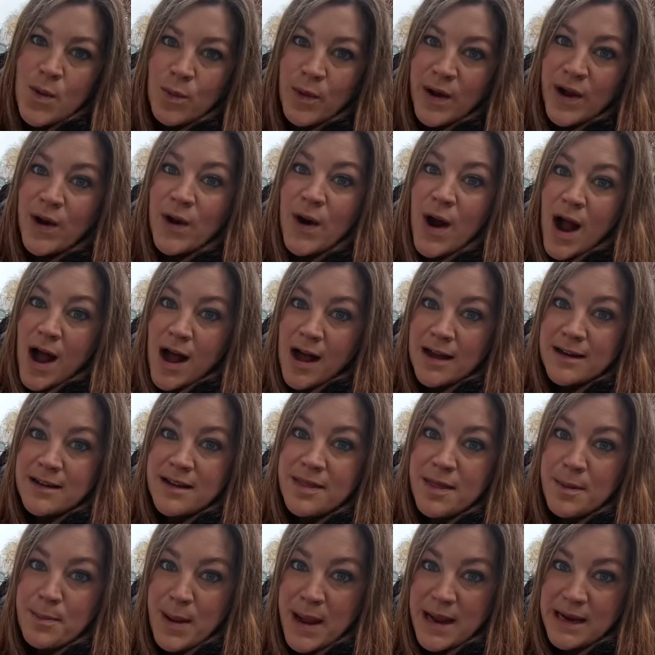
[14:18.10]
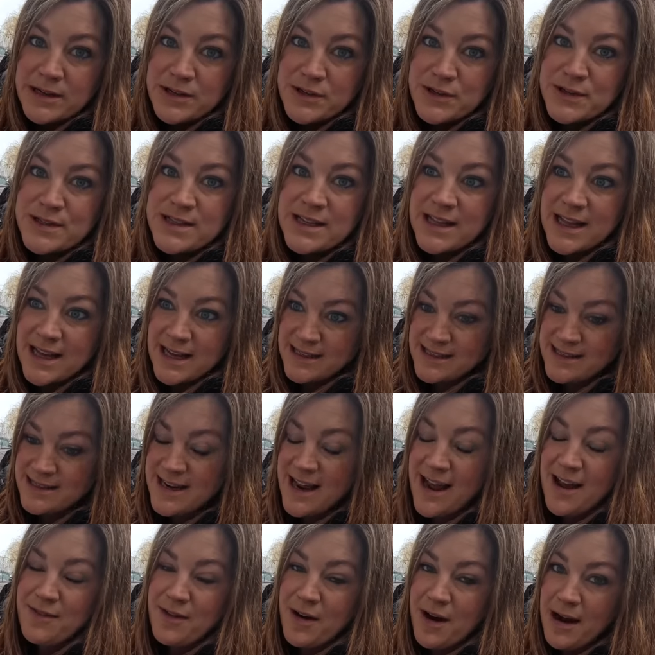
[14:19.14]
We are on the painter's list to
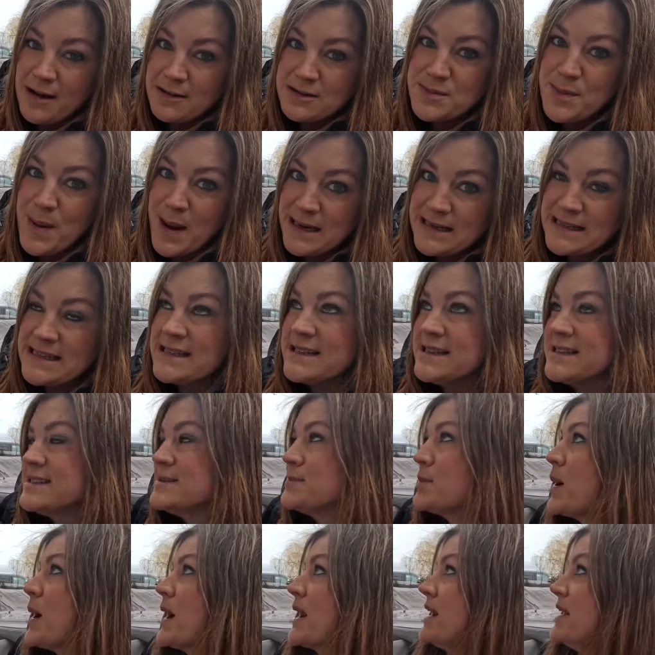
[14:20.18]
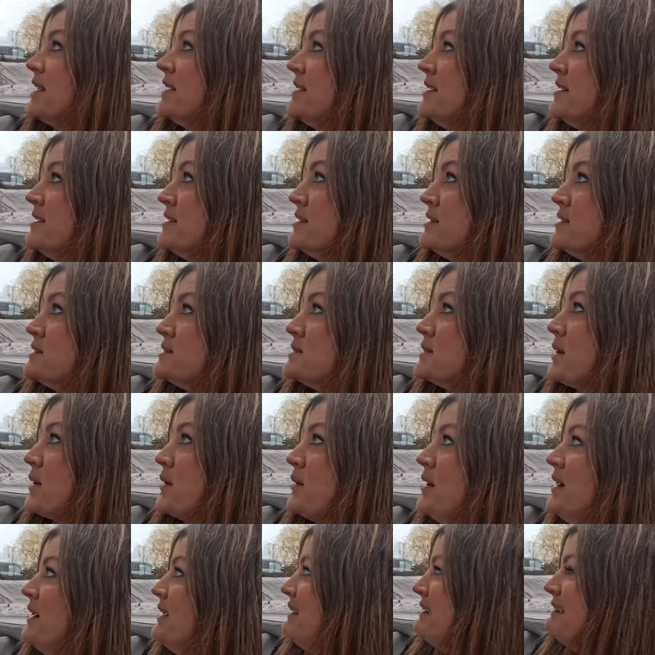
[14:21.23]
have our house painted this spring.
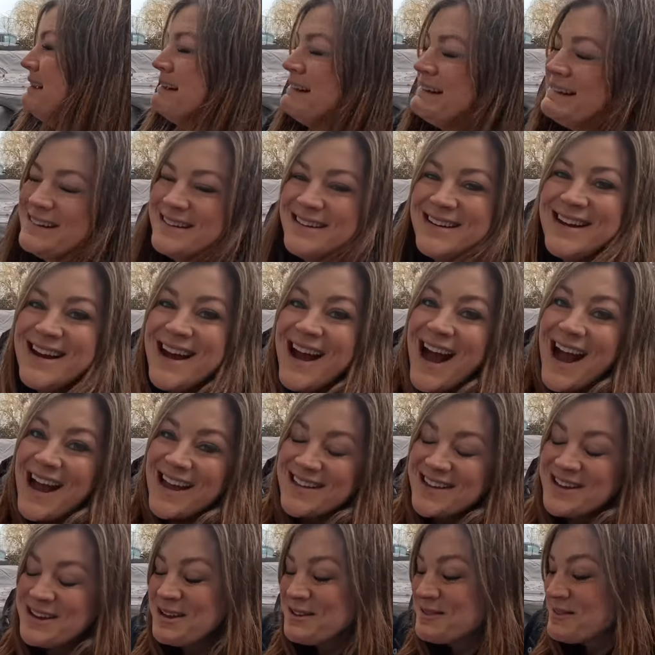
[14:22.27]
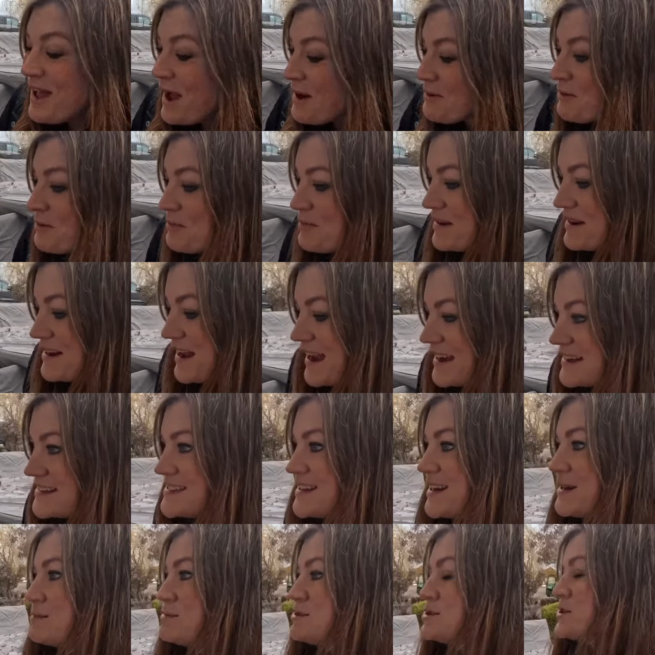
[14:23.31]
So I think that will be nice,
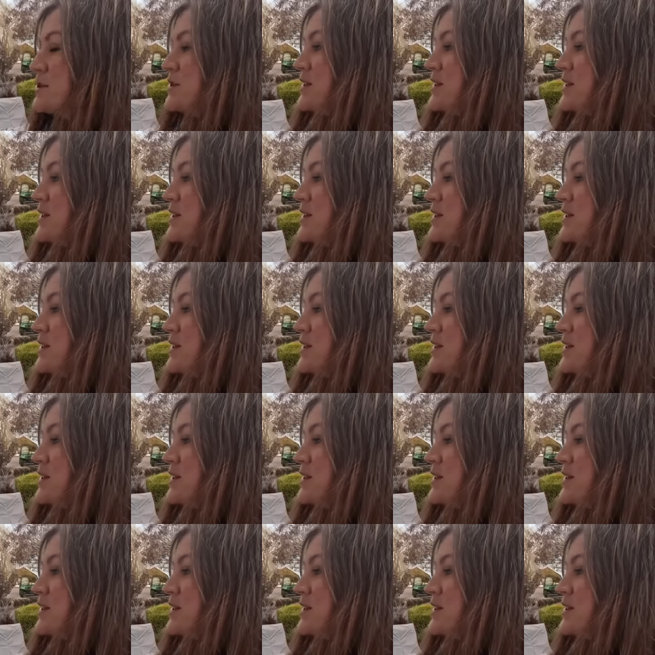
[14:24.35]
and I'm sure